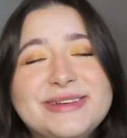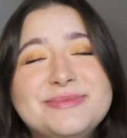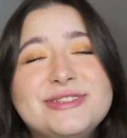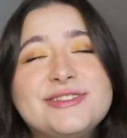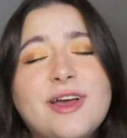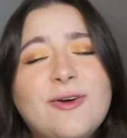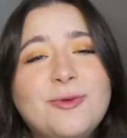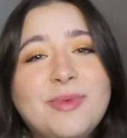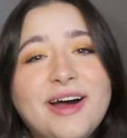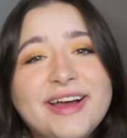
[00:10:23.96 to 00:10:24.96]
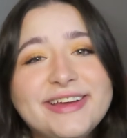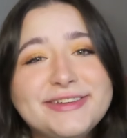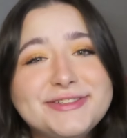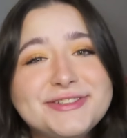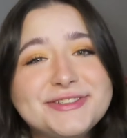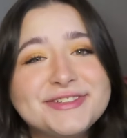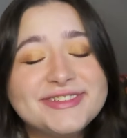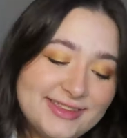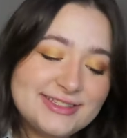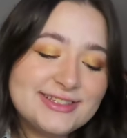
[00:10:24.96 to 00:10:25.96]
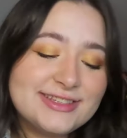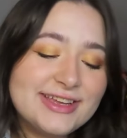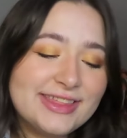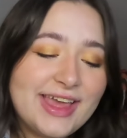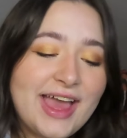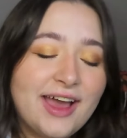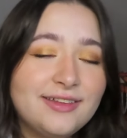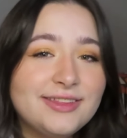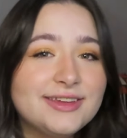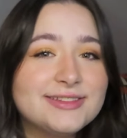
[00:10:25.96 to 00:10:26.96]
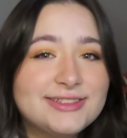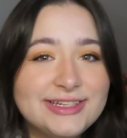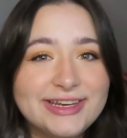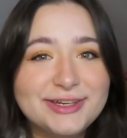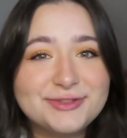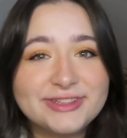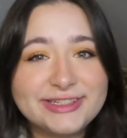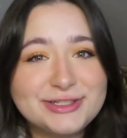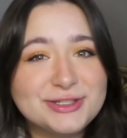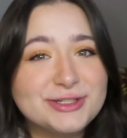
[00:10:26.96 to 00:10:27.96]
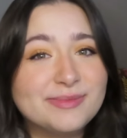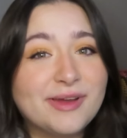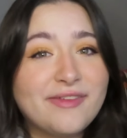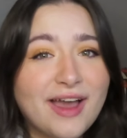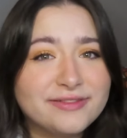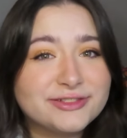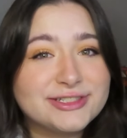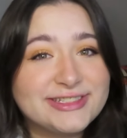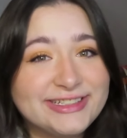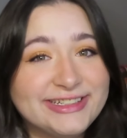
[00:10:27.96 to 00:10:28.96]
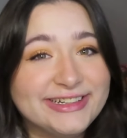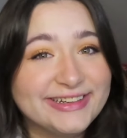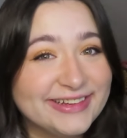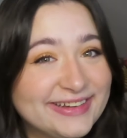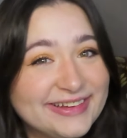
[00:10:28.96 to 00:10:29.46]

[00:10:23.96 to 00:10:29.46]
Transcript: them so much. This is like the healthiest teenage relationship I've ever seen.